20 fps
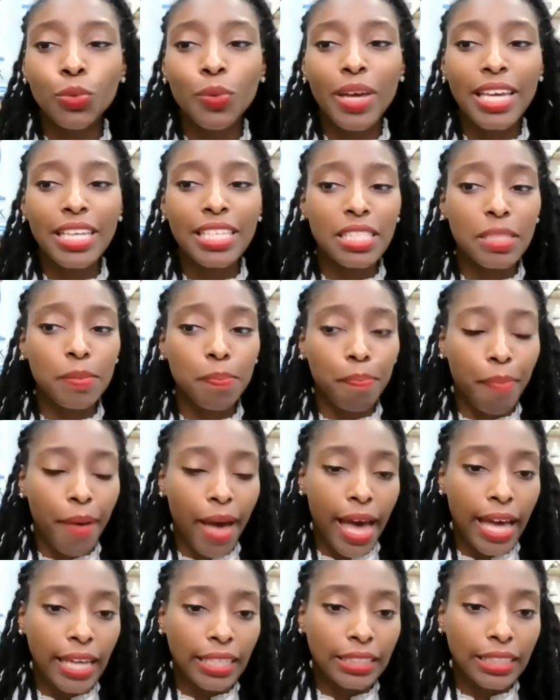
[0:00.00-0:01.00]
to
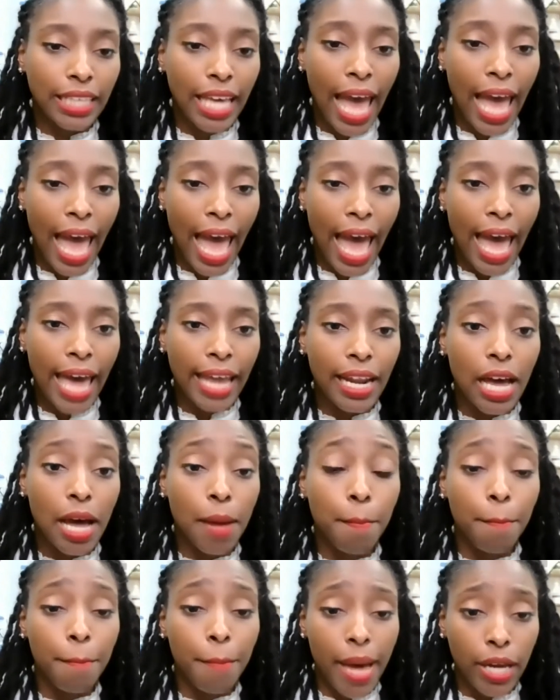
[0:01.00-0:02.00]
expect at a
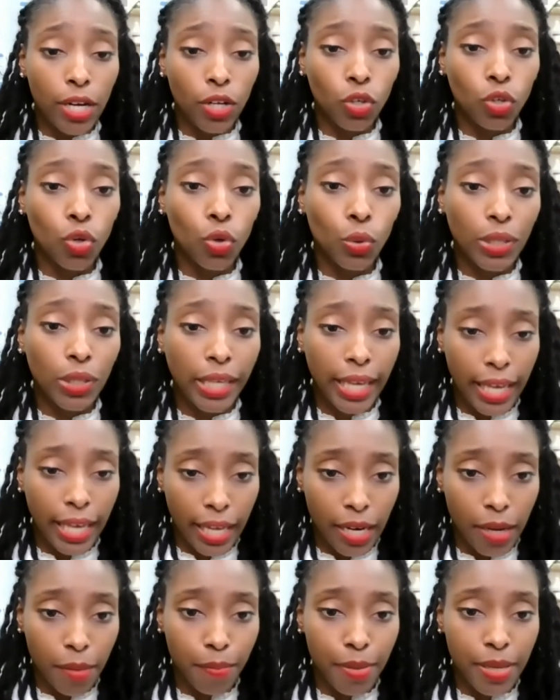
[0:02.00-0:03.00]
medical
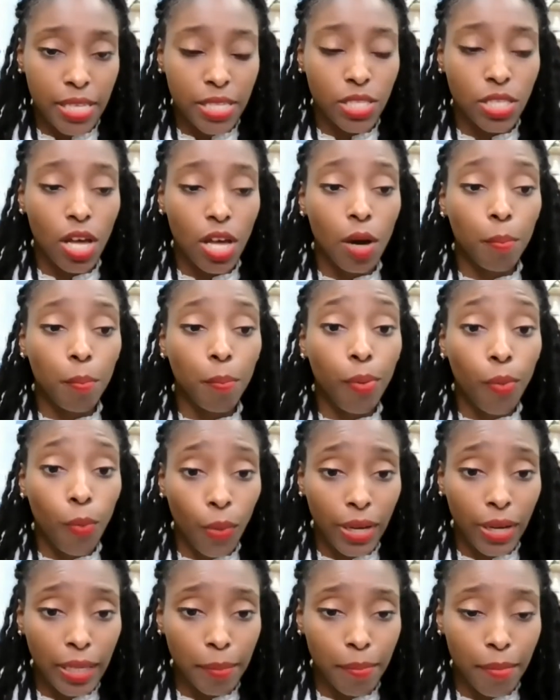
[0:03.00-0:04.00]
cannabis
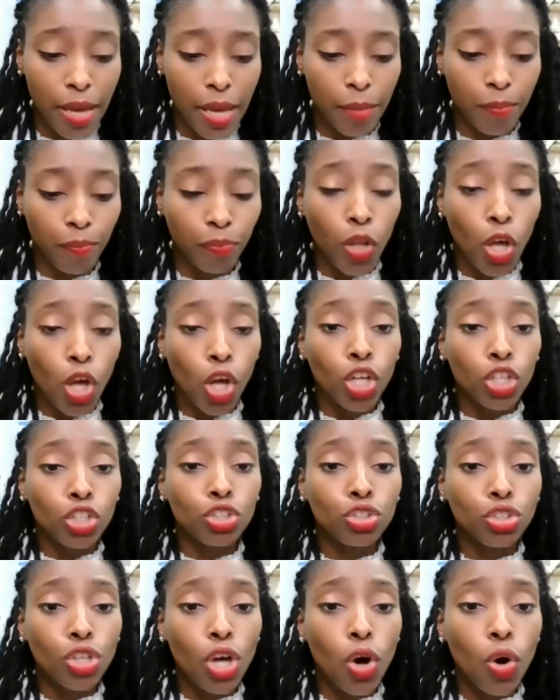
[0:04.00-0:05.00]
appointment.
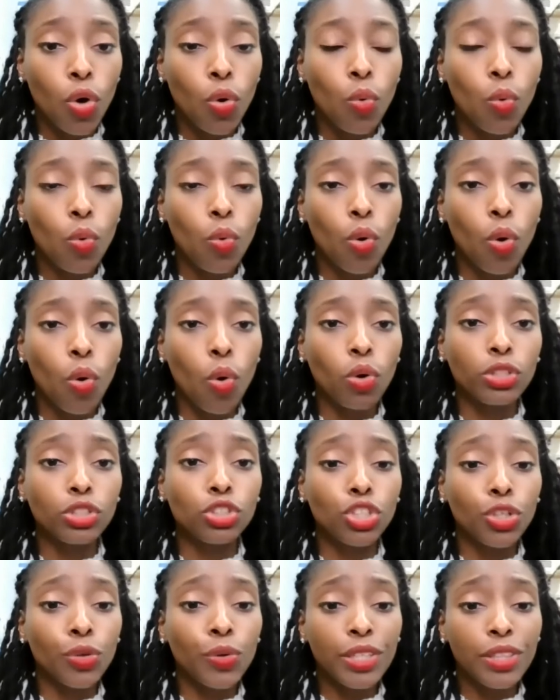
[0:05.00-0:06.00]
So
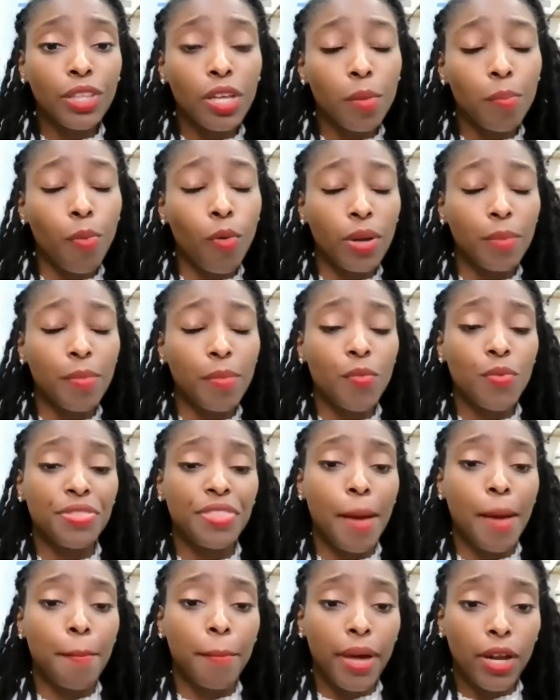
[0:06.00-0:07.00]
during the appointment with
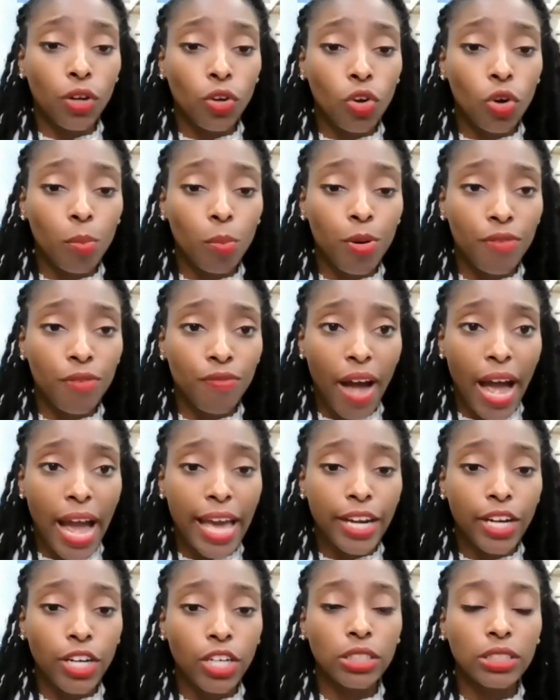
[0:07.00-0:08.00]
that medical
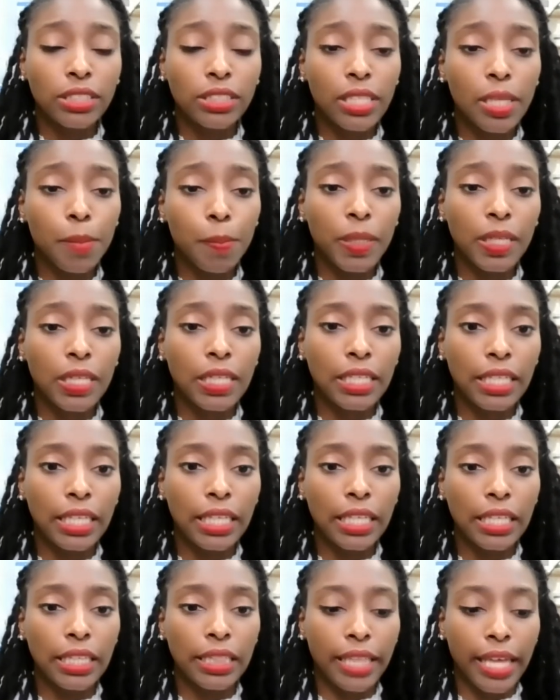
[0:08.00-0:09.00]
provider,
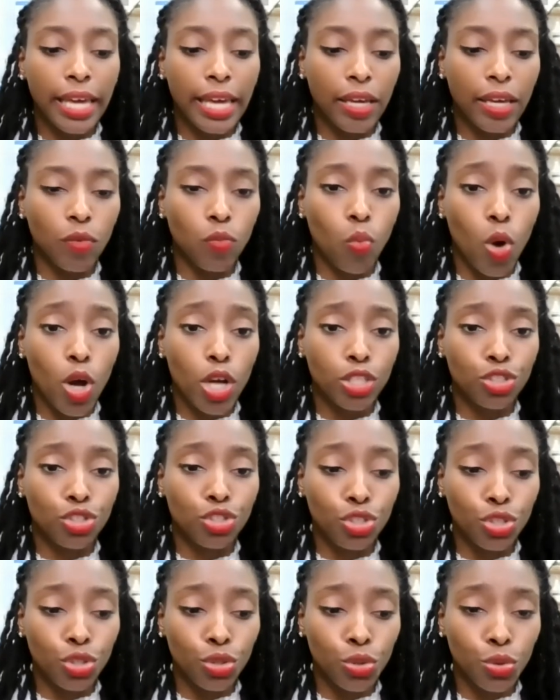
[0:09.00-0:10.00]
typically they want
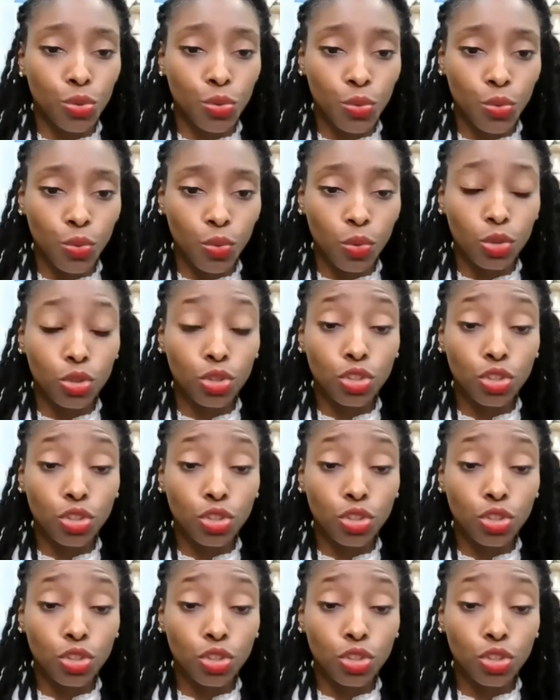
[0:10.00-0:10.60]
two